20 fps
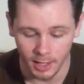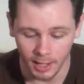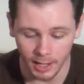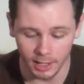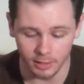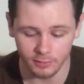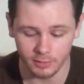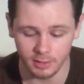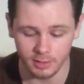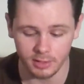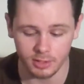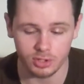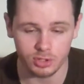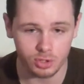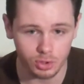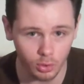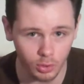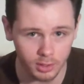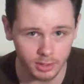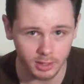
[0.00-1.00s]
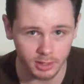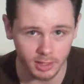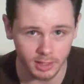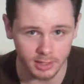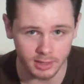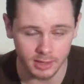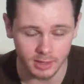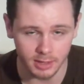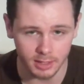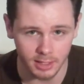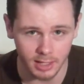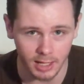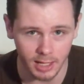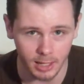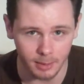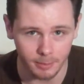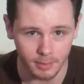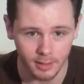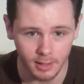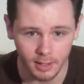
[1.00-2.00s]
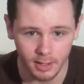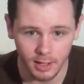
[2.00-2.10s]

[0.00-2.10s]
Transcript: I really enjoyed the length of the game.